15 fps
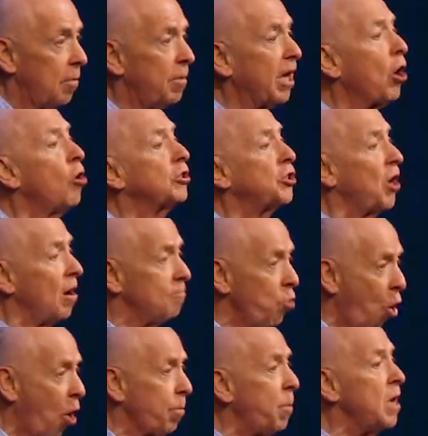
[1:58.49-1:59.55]
Because there are
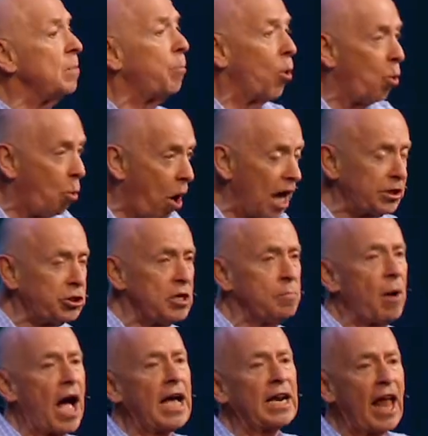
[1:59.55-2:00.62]
more people
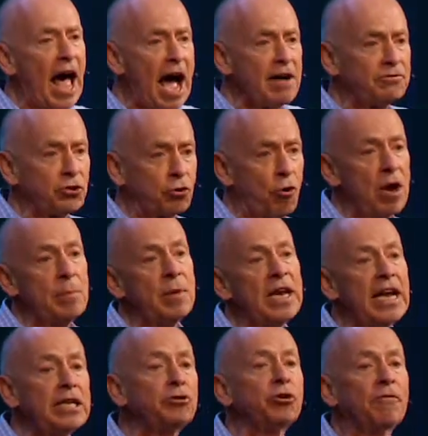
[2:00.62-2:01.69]
watching by live stream
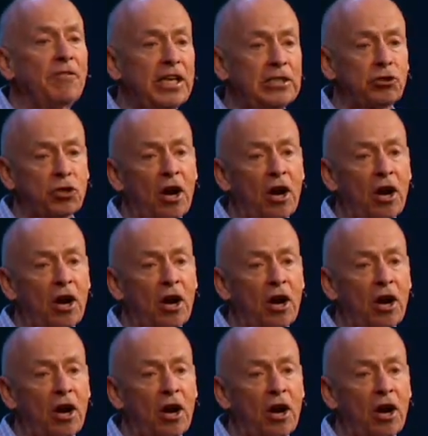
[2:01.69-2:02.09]
in each of these